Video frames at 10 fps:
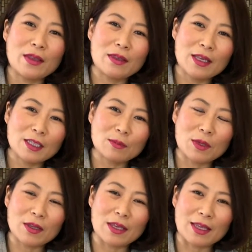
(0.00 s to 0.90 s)
this
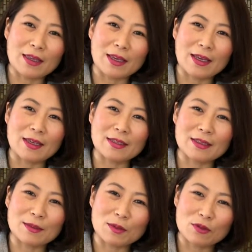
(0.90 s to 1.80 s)
month, I think,
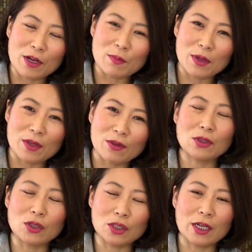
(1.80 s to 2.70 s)
is a great month
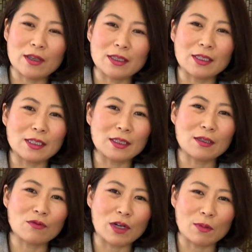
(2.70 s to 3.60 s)
to share this
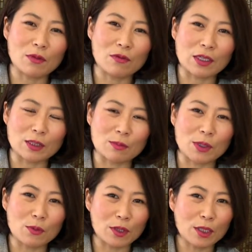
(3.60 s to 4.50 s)
instant ramen
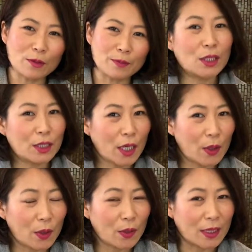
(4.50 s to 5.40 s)
recipe with you.
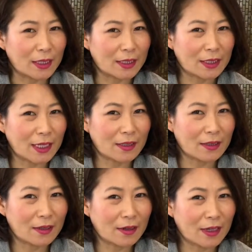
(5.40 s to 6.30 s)
So let's get
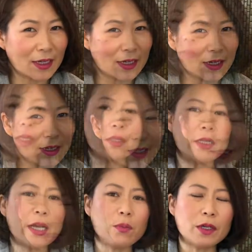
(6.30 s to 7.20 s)
started.
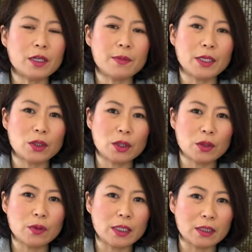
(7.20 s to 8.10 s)
Today, we're gonna make
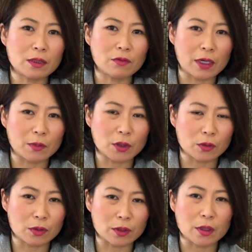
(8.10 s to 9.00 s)
2 instant ramen
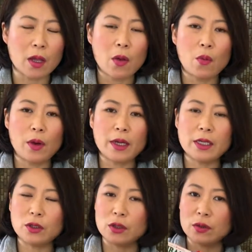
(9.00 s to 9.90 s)
noodles.
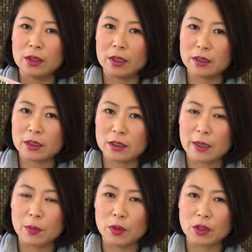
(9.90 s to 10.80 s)
One is using Sapporo